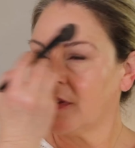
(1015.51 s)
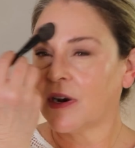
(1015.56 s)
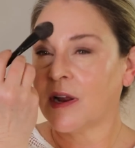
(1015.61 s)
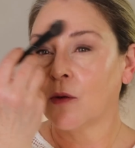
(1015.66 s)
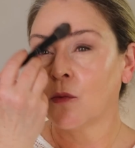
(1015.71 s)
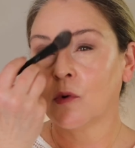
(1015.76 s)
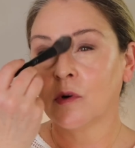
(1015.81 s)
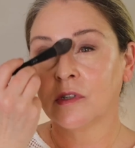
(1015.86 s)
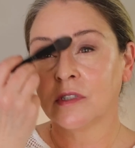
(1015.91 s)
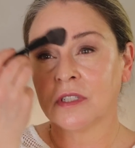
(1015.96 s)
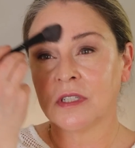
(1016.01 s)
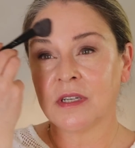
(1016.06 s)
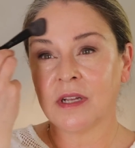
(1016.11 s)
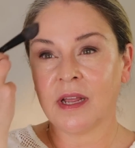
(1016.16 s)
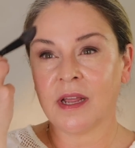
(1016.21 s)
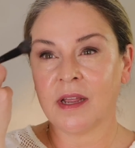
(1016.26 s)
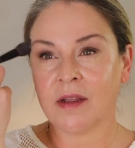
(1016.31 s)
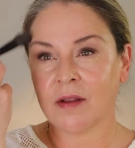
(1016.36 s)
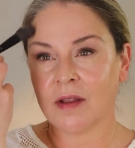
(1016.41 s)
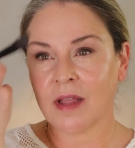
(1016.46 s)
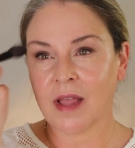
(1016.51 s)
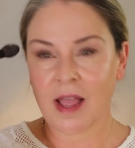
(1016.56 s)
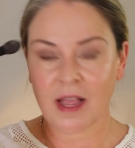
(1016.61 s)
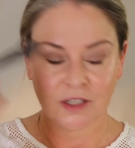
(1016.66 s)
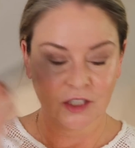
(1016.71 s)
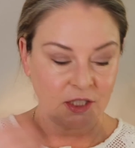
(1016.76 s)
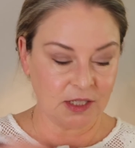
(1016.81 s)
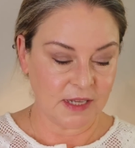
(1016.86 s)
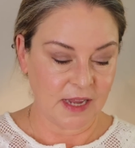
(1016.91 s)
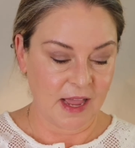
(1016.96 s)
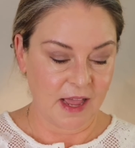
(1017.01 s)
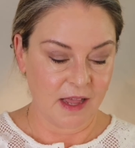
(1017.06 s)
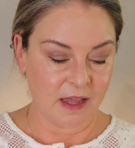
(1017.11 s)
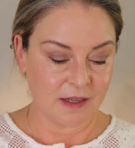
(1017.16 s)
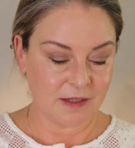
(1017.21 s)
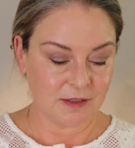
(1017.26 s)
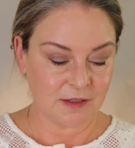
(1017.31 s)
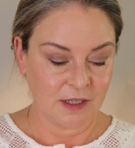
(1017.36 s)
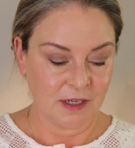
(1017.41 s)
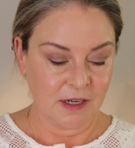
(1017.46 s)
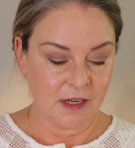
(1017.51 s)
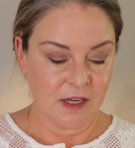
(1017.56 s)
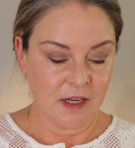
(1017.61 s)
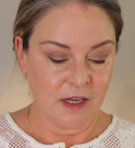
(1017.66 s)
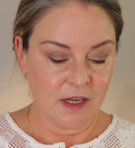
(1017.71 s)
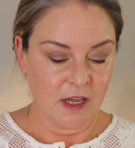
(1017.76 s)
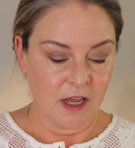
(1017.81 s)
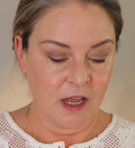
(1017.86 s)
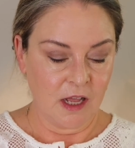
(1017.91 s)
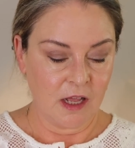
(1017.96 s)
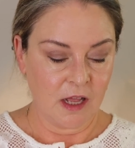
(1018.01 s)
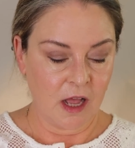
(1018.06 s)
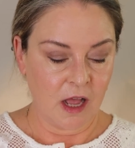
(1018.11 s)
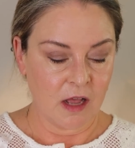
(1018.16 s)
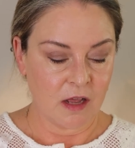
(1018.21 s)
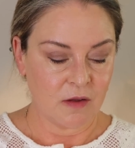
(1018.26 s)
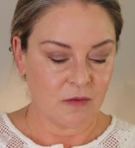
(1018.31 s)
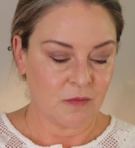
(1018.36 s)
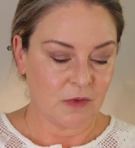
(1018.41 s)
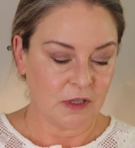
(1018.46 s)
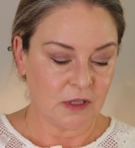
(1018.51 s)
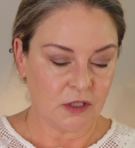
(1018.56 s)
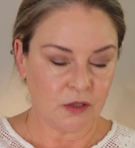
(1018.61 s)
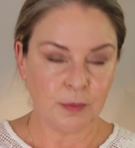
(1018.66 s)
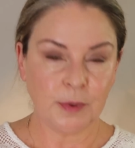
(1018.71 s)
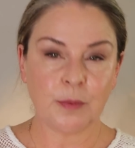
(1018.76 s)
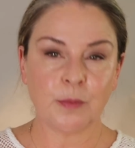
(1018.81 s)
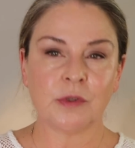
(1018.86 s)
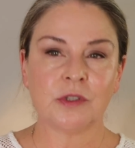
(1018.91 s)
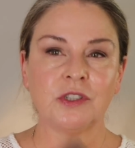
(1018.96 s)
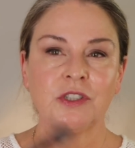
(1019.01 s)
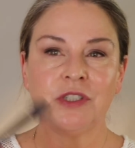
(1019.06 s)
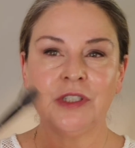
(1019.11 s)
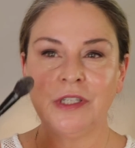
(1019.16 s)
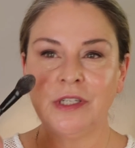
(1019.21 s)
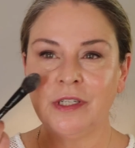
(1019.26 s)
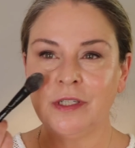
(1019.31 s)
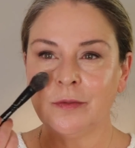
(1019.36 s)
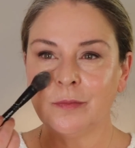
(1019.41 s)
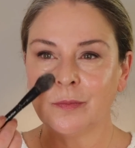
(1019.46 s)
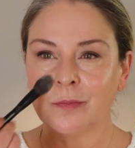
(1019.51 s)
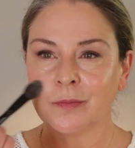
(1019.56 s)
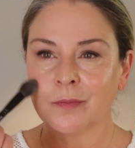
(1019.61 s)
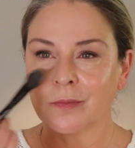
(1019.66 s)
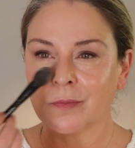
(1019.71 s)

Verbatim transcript: that I wore today actually had a little bit more sheen.